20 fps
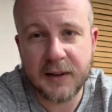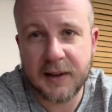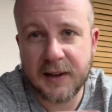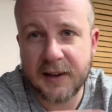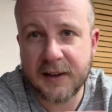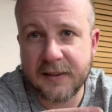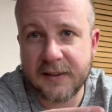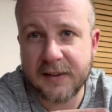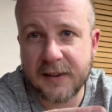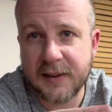
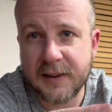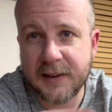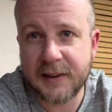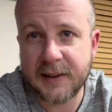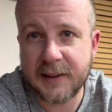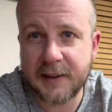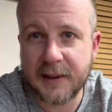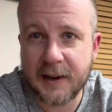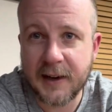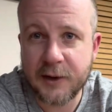has a
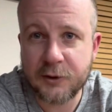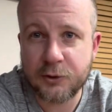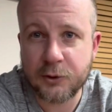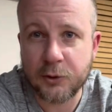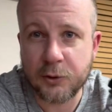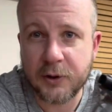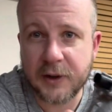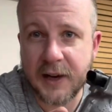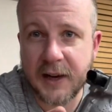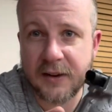little electrical
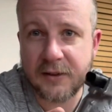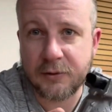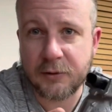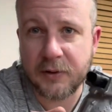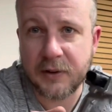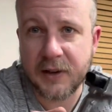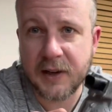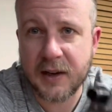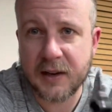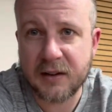connector on
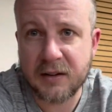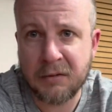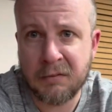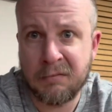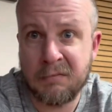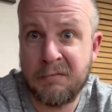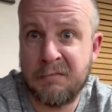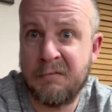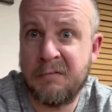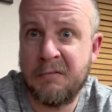the end.
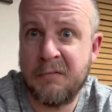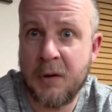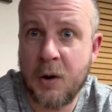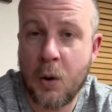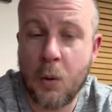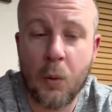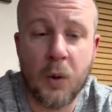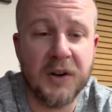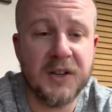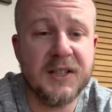
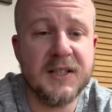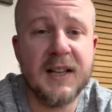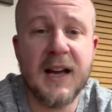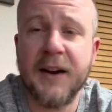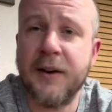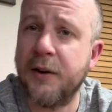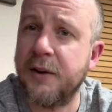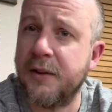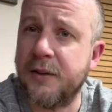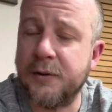What's that,
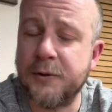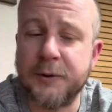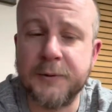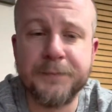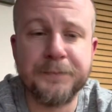I thought?